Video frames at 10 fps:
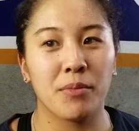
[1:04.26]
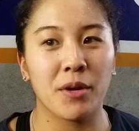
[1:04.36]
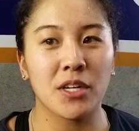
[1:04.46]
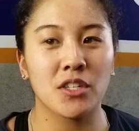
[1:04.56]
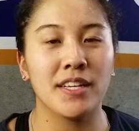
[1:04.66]
pretty
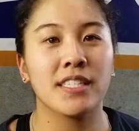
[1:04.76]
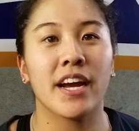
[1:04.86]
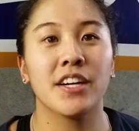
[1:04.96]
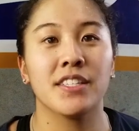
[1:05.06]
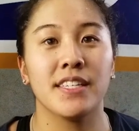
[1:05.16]
much the
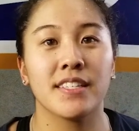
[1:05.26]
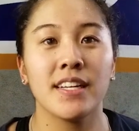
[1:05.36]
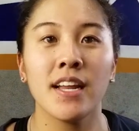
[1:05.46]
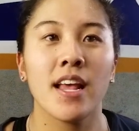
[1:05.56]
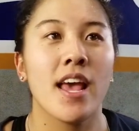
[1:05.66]
entire
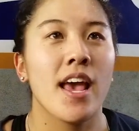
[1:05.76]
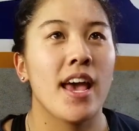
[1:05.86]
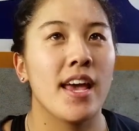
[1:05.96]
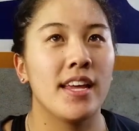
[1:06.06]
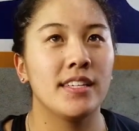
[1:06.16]
season,
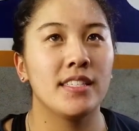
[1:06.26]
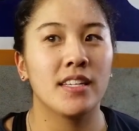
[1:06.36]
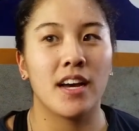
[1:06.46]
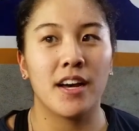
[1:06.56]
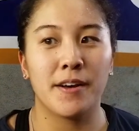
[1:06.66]
and
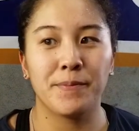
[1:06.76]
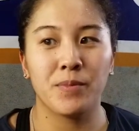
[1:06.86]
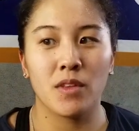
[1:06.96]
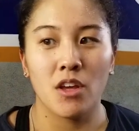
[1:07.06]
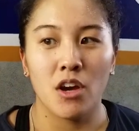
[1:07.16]
um,
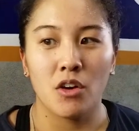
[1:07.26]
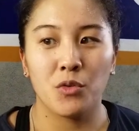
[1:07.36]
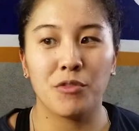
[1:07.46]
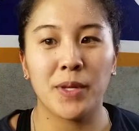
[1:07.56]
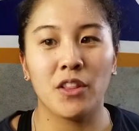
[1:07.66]

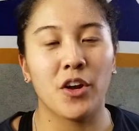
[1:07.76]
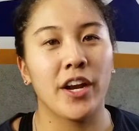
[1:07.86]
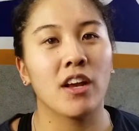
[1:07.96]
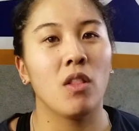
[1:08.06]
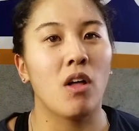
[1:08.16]
we've been
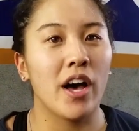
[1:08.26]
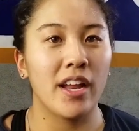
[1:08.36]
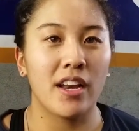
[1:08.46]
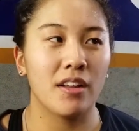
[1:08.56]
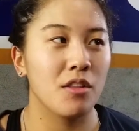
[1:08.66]
learning a lot
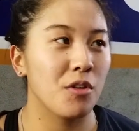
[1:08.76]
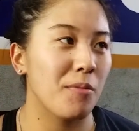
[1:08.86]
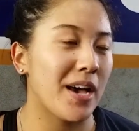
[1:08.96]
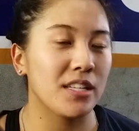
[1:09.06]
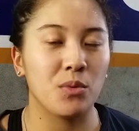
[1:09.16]
through the
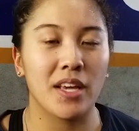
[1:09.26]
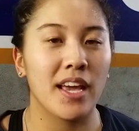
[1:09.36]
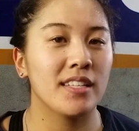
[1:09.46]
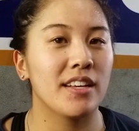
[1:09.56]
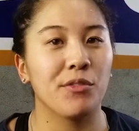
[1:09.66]
past
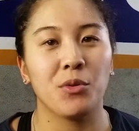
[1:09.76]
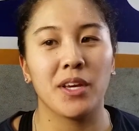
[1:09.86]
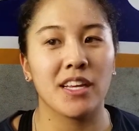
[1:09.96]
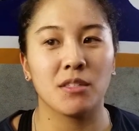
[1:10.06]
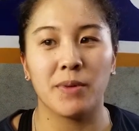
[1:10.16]
weekends. Every
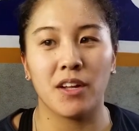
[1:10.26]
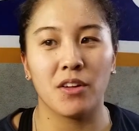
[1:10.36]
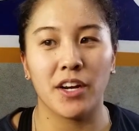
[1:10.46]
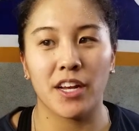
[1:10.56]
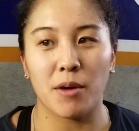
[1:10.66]
weekend's been a
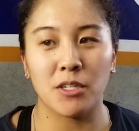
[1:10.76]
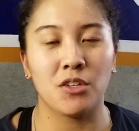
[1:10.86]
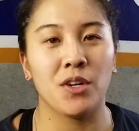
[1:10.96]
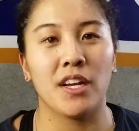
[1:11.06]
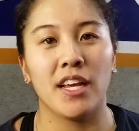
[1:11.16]
learning
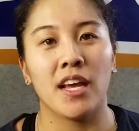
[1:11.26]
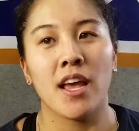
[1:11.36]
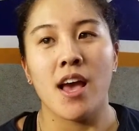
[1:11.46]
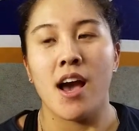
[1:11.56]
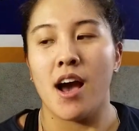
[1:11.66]
opportunity.
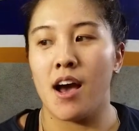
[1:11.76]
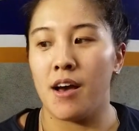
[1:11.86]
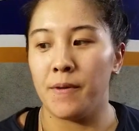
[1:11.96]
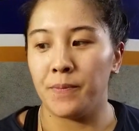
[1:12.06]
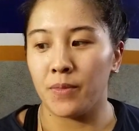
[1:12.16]

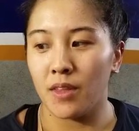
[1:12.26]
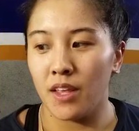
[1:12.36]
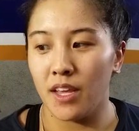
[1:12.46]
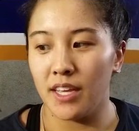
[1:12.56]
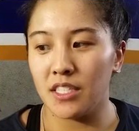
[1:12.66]
Um,
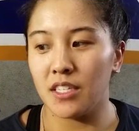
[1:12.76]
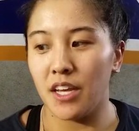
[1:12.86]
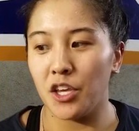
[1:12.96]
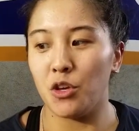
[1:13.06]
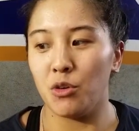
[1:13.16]
it's a
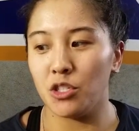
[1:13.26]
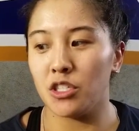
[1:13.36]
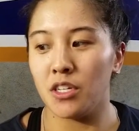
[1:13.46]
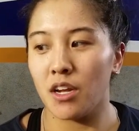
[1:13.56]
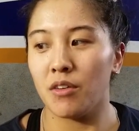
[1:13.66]

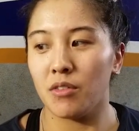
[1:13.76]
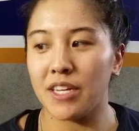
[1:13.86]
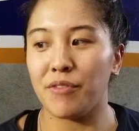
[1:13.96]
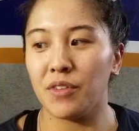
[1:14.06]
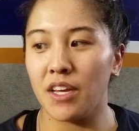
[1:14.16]
huge,
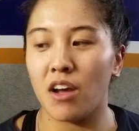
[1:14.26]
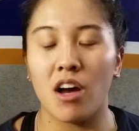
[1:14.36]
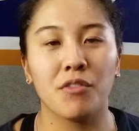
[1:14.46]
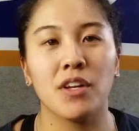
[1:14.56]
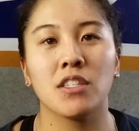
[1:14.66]
definitely a
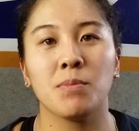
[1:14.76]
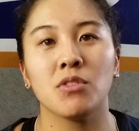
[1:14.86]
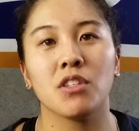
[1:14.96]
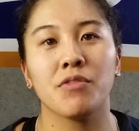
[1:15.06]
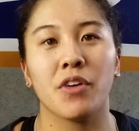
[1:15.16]
confidence
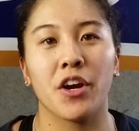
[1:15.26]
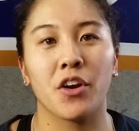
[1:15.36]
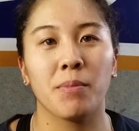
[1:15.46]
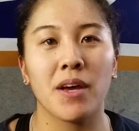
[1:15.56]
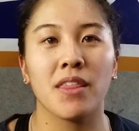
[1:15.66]
booster for our
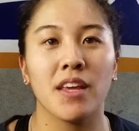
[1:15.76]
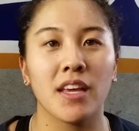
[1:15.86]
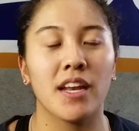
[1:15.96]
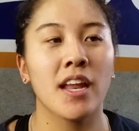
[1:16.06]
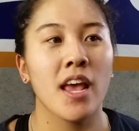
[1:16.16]
group, I think,
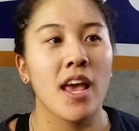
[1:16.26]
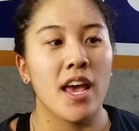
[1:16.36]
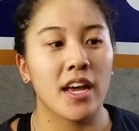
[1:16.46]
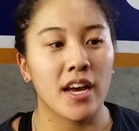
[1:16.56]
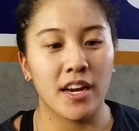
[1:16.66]
and
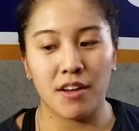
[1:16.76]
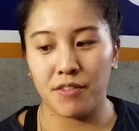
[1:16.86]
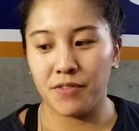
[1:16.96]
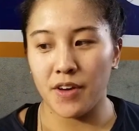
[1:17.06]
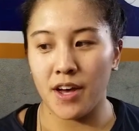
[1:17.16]
it kind
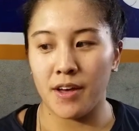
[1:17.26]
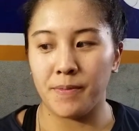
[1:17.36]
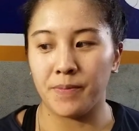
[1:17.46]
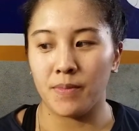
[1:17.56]
of um,